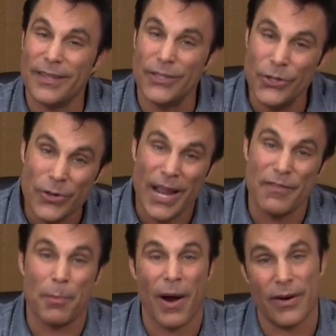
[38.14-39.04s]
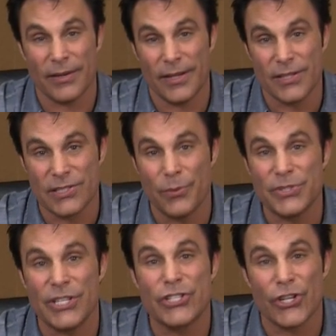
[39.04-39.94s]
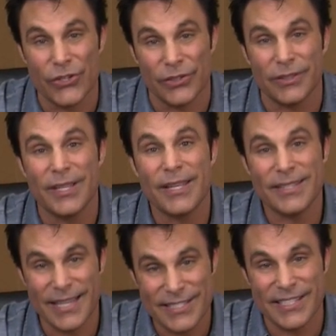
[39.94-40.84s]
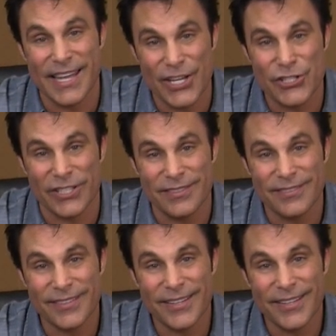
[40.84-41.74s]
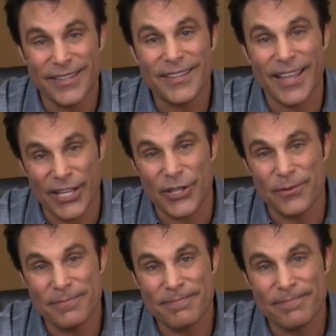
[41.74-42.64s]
you can have a part in someone's eternal destination. Thank you.